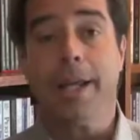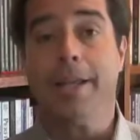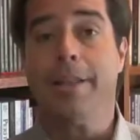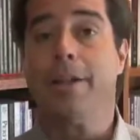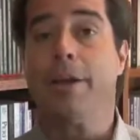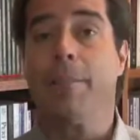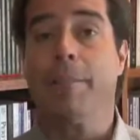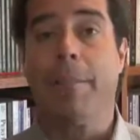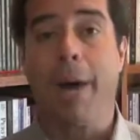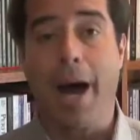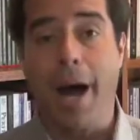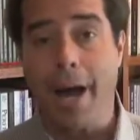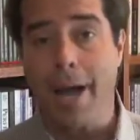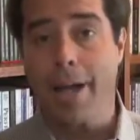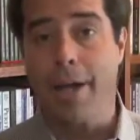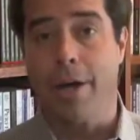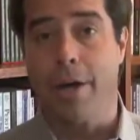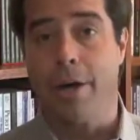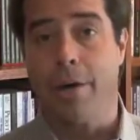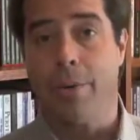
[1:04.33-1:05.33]
in their
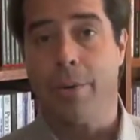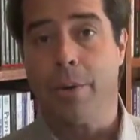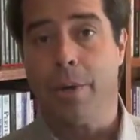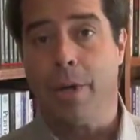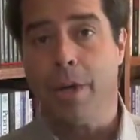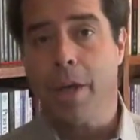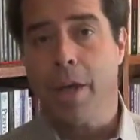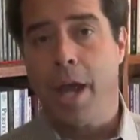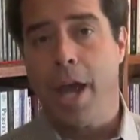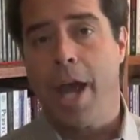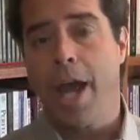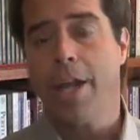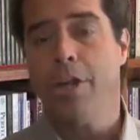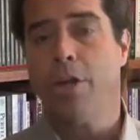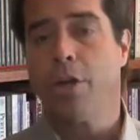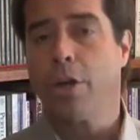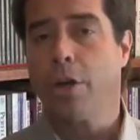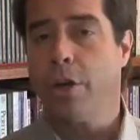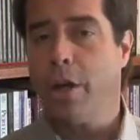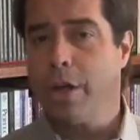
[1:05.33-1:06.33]
bio. And
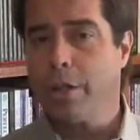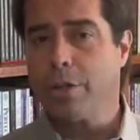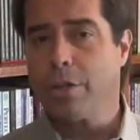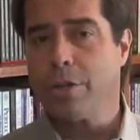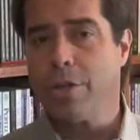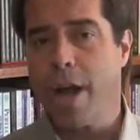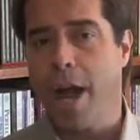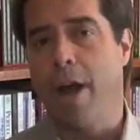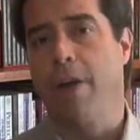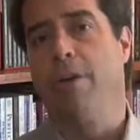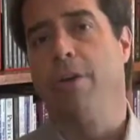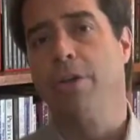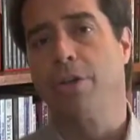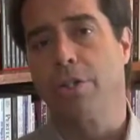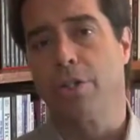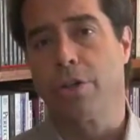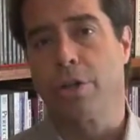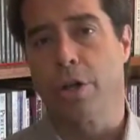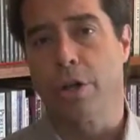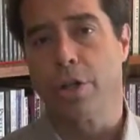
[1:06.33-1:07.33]
you can also narrow your
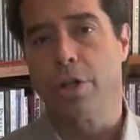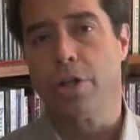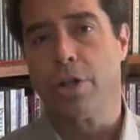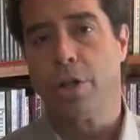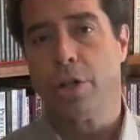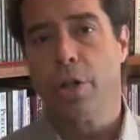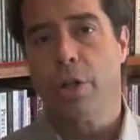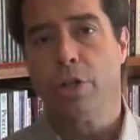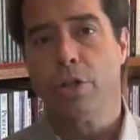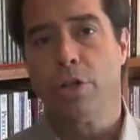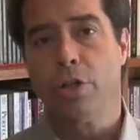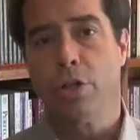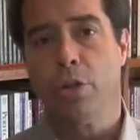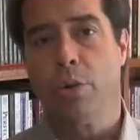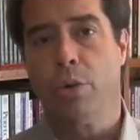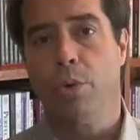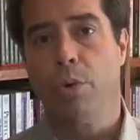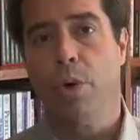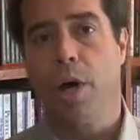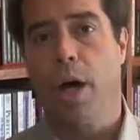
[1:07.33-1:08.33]
search
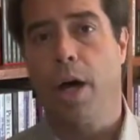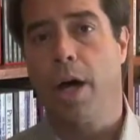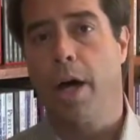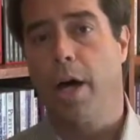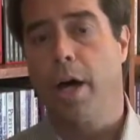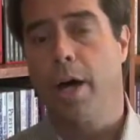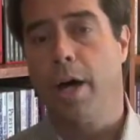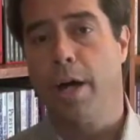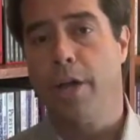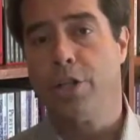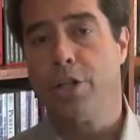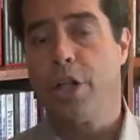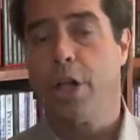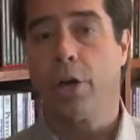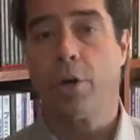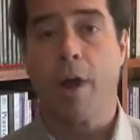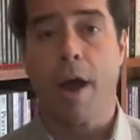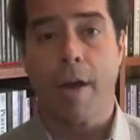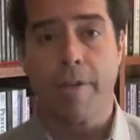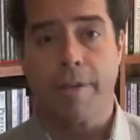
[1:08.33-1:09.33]
to a
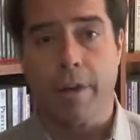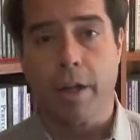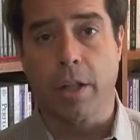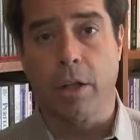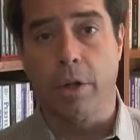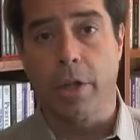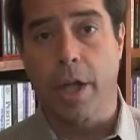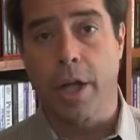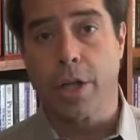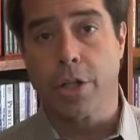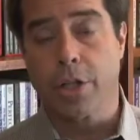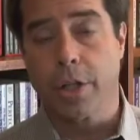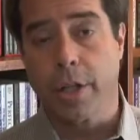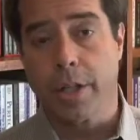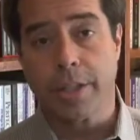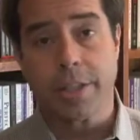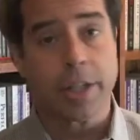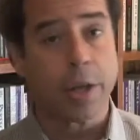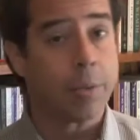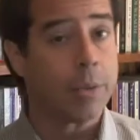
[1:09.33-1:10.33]
geographic location,
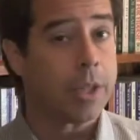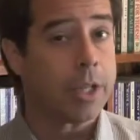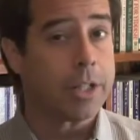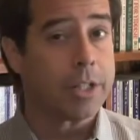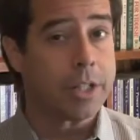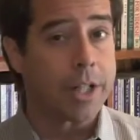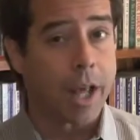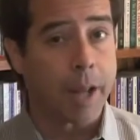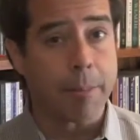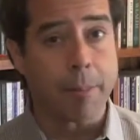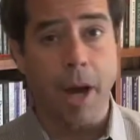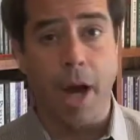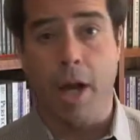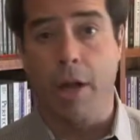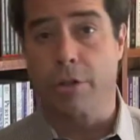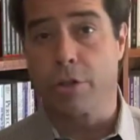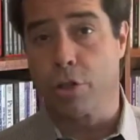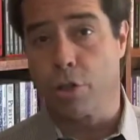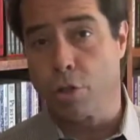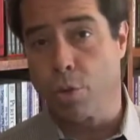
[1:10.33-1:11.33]
let's say within 10
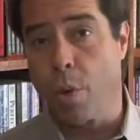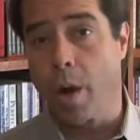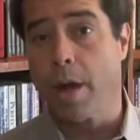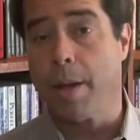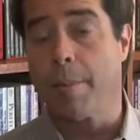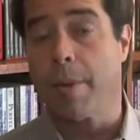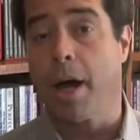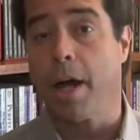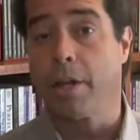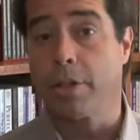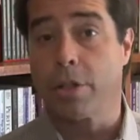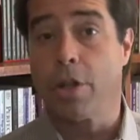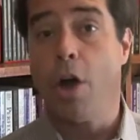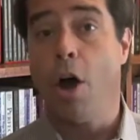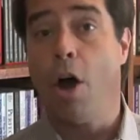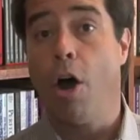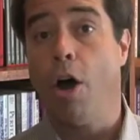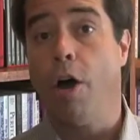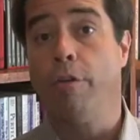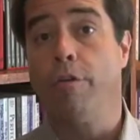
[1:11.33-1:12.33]
miles or 20 miles
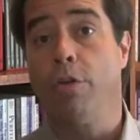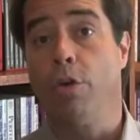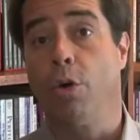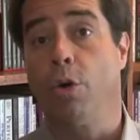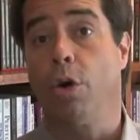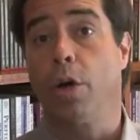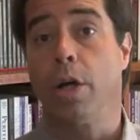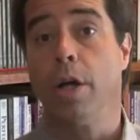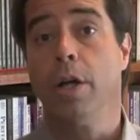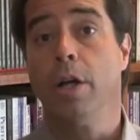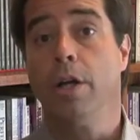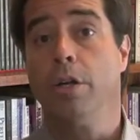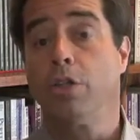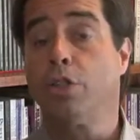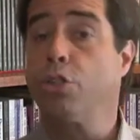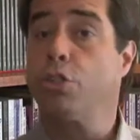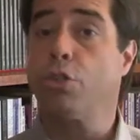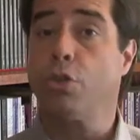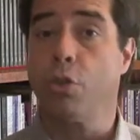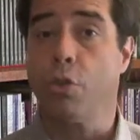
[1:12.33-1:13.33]
of your
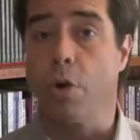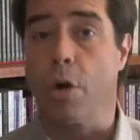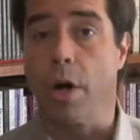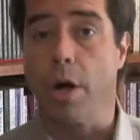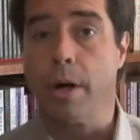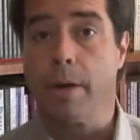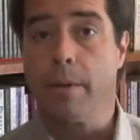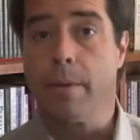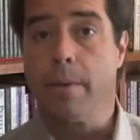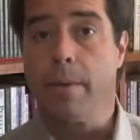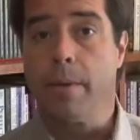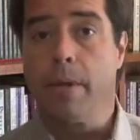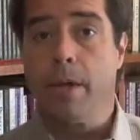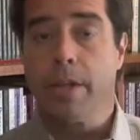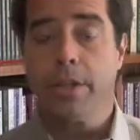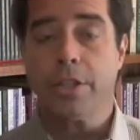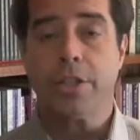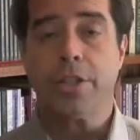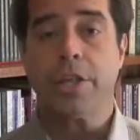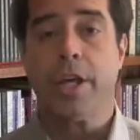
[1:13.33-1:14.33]
store.
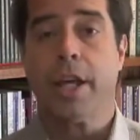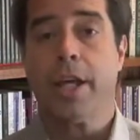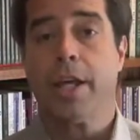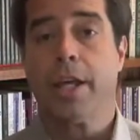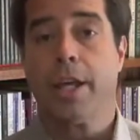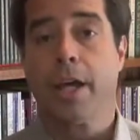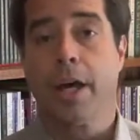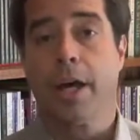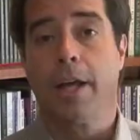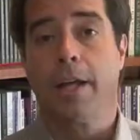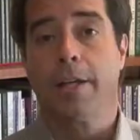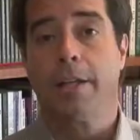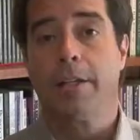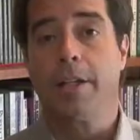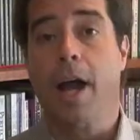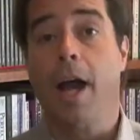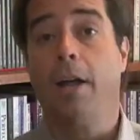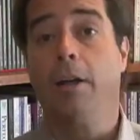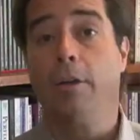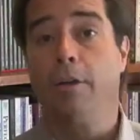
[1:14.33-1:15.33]
Let's take
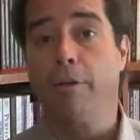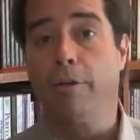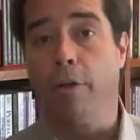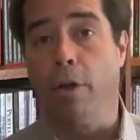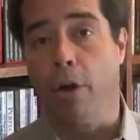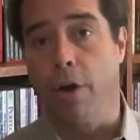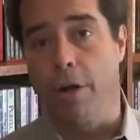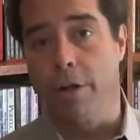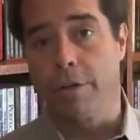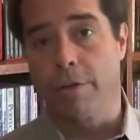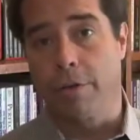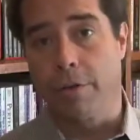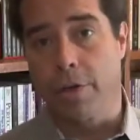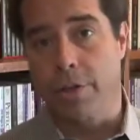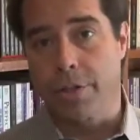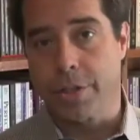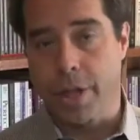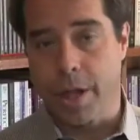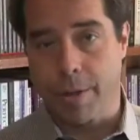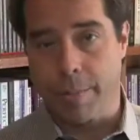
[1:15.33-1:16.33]
Tyler Florence, for
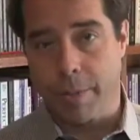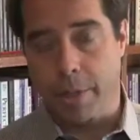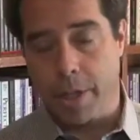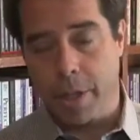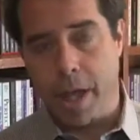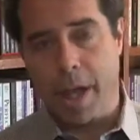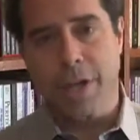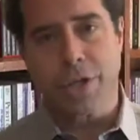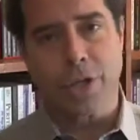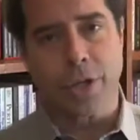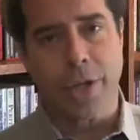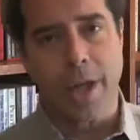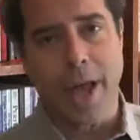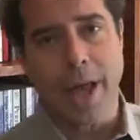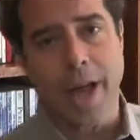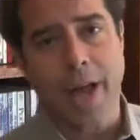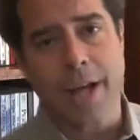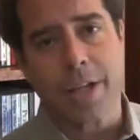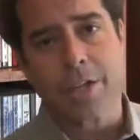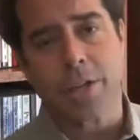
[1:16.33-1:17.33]
example. He actually
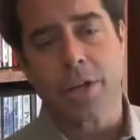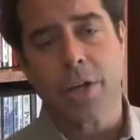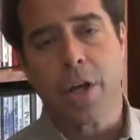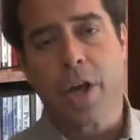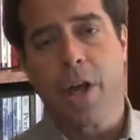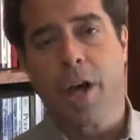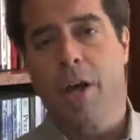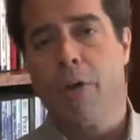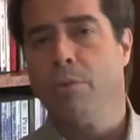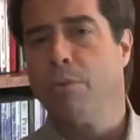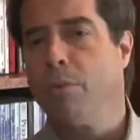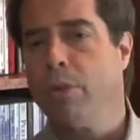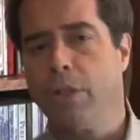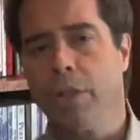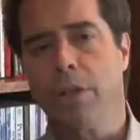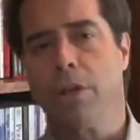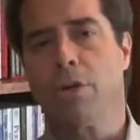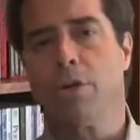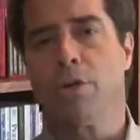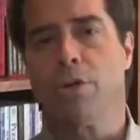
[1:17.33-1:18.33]
has a
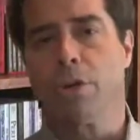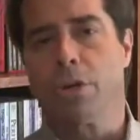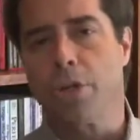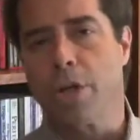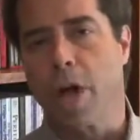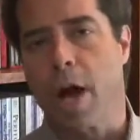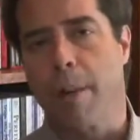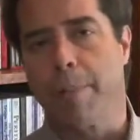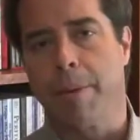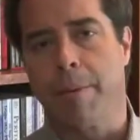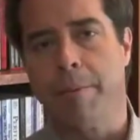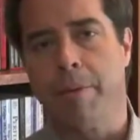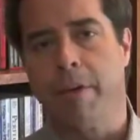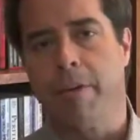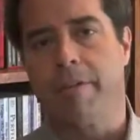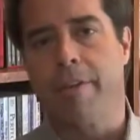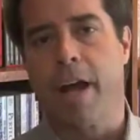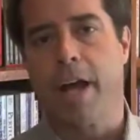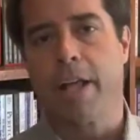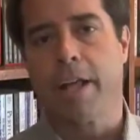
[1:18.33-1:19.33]
really cool shop in
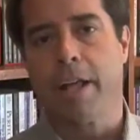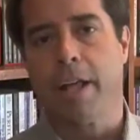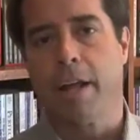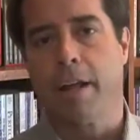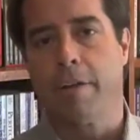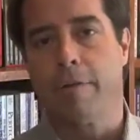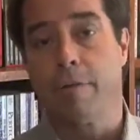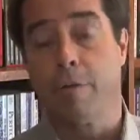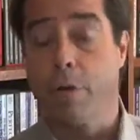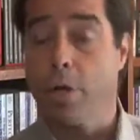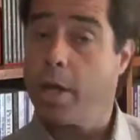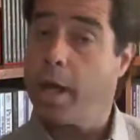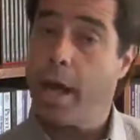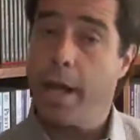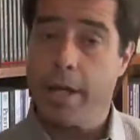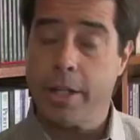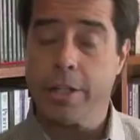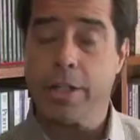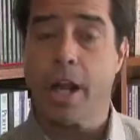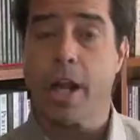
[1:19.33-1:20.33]
Mill Valley, California,
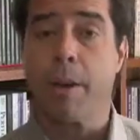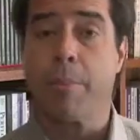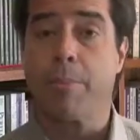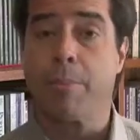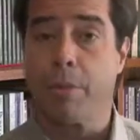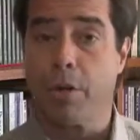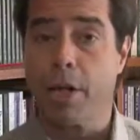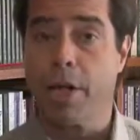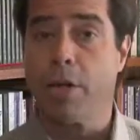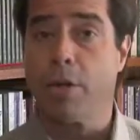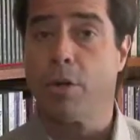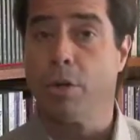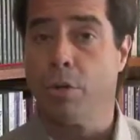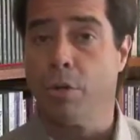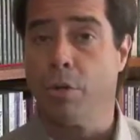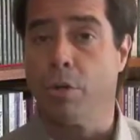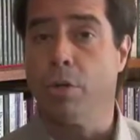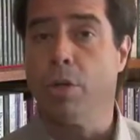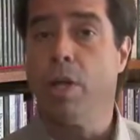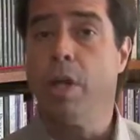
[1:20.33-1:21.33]
and he's got a pretty
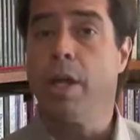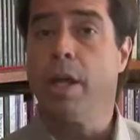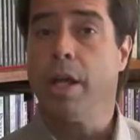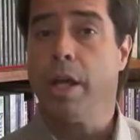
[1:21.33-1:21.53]
cool